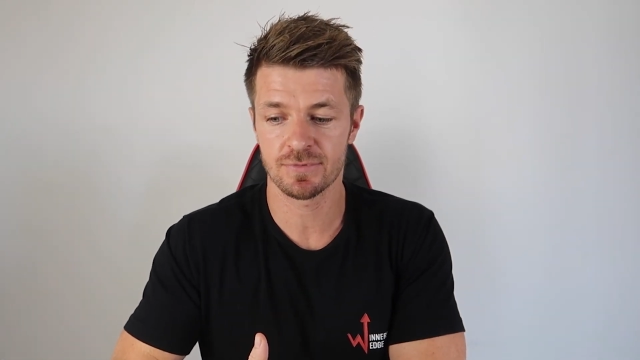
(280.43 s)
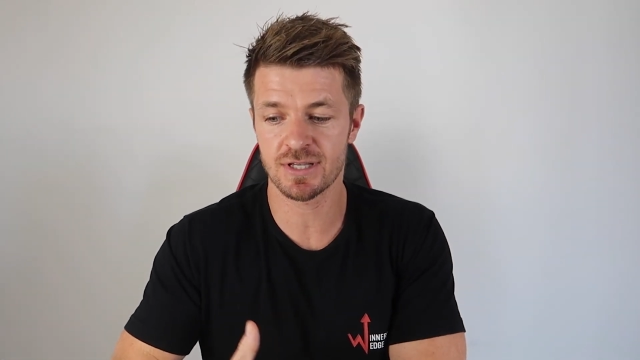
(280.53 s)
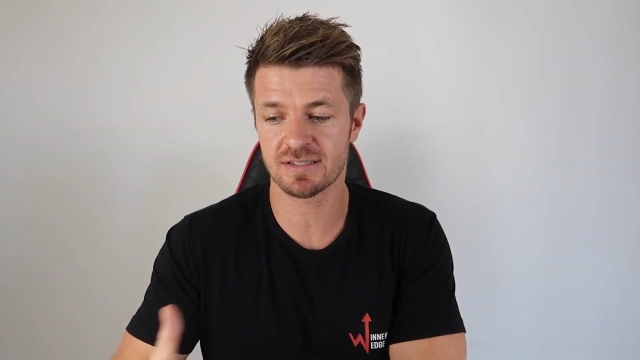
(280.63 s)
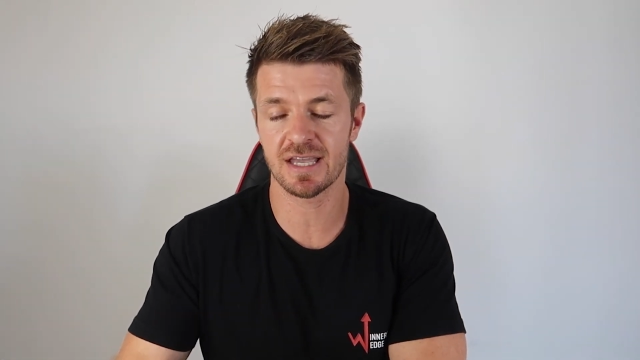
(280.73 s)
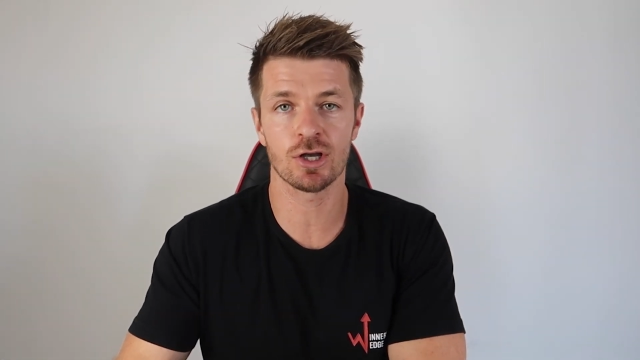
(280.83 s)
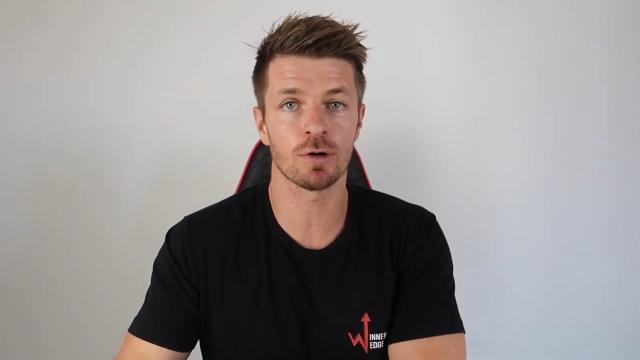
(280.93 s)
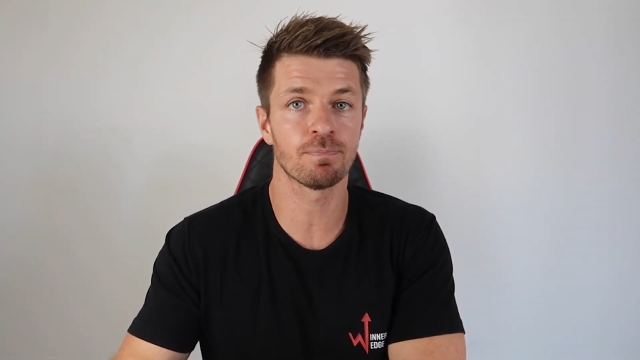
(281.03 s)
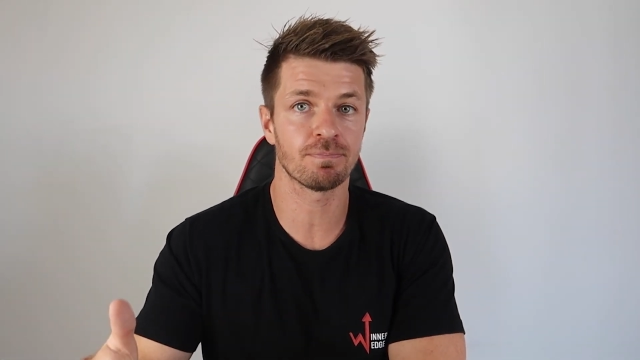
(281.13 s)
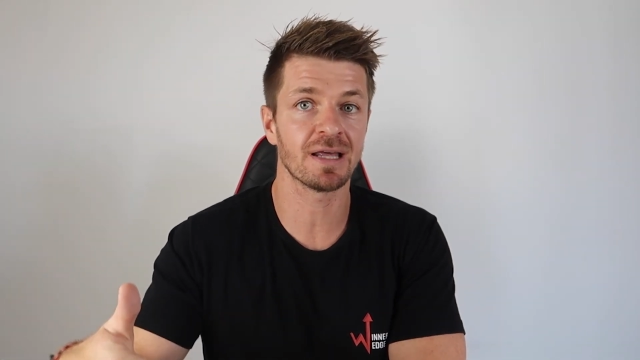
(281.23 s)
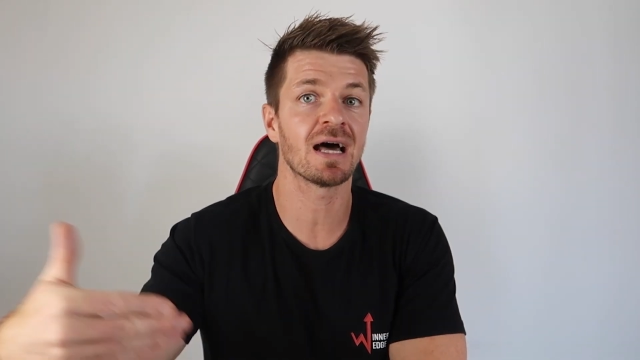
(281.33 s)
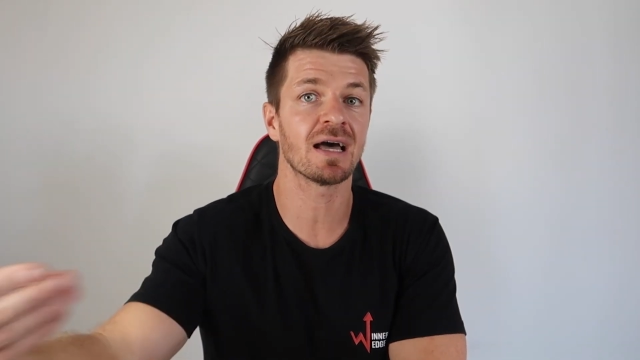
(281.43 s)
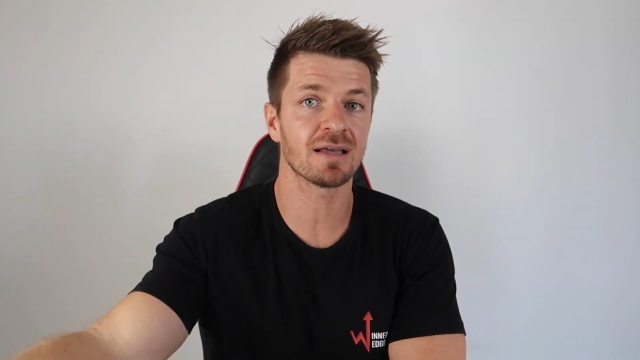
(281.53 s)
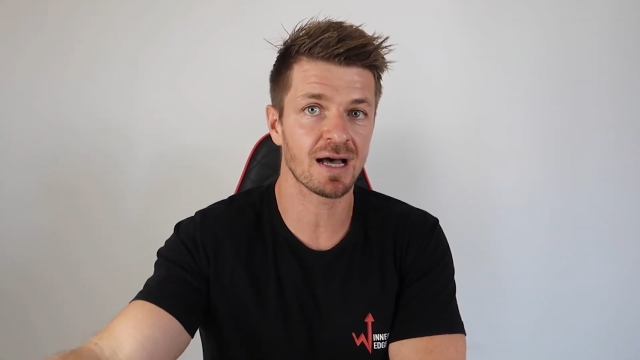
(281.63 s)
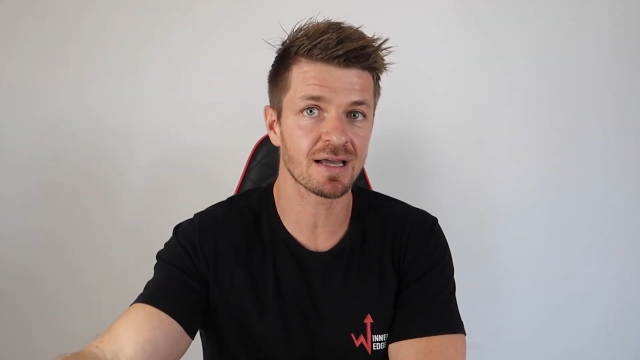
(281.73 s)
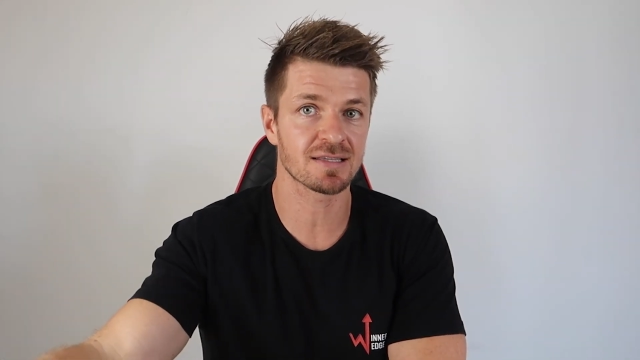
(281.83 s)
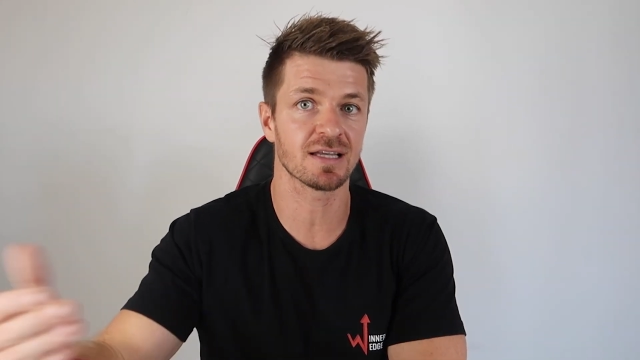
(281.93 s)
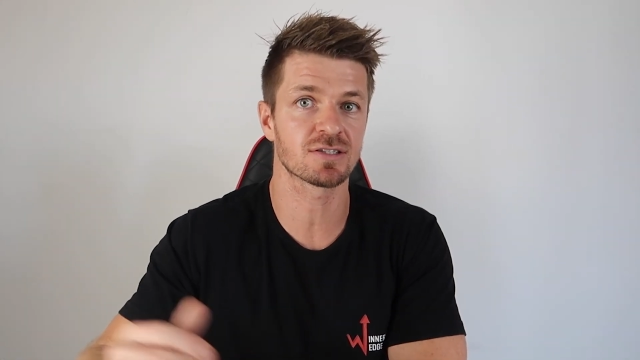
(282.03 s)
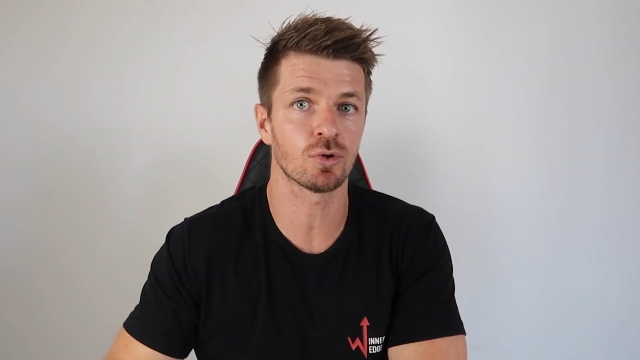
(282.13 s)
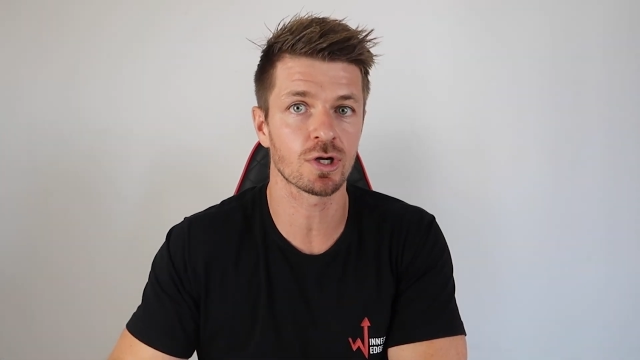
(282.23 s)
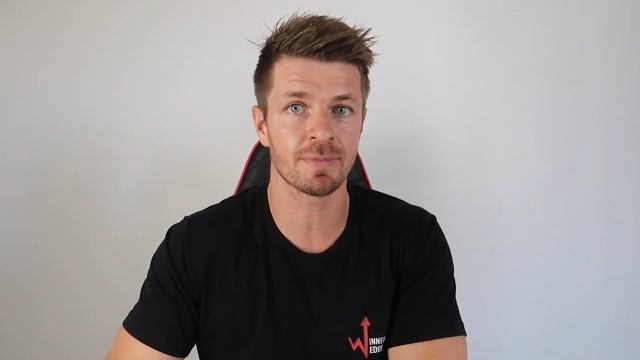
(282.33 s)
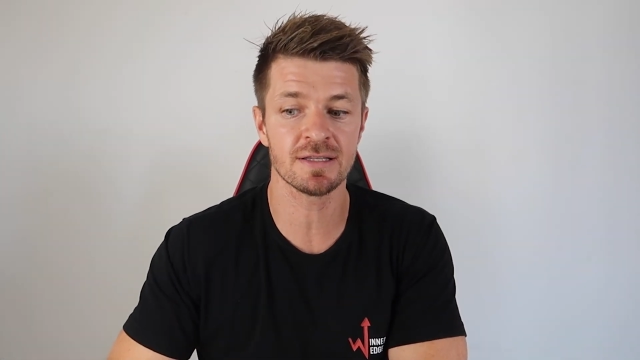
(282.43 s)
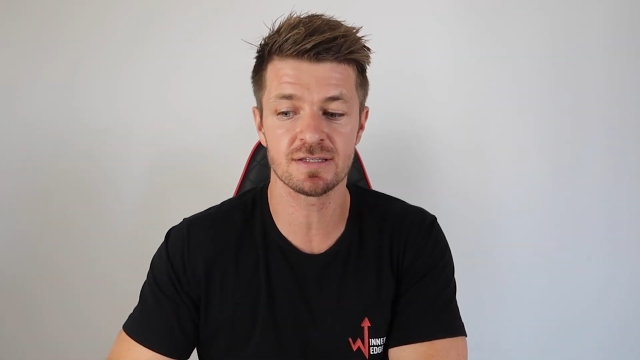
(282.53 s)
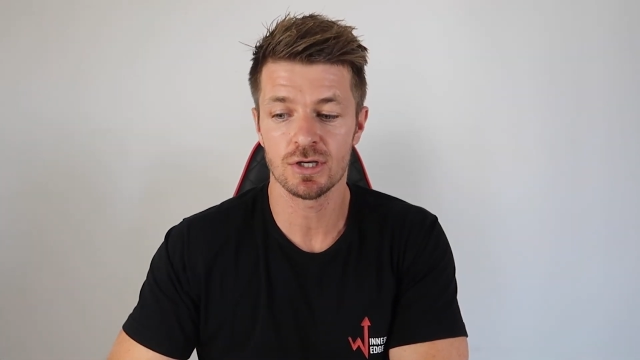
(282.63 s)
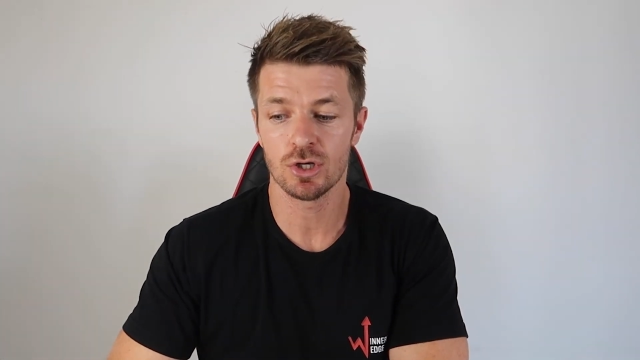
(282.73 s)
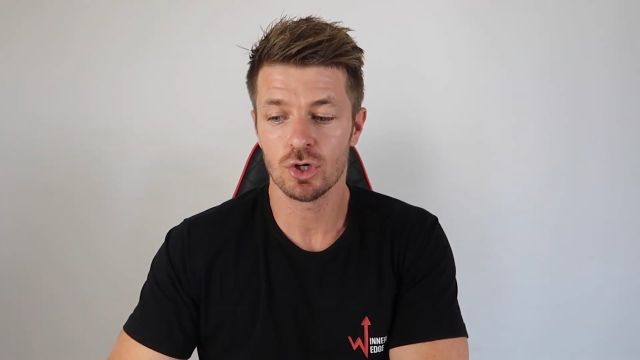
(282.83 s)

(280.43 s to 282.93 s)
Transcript: so let's say you're playing high, higher stakes tournaments,